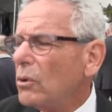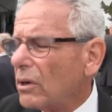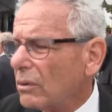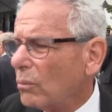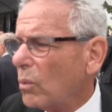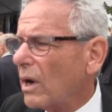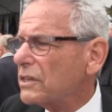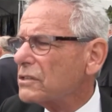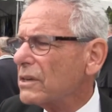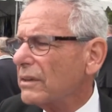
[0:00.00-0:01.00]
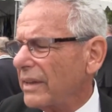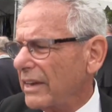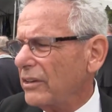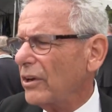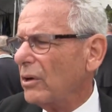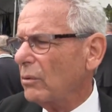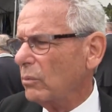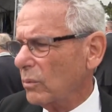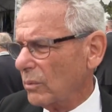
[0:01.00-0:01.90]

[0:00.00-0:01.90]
Tibor was, you know,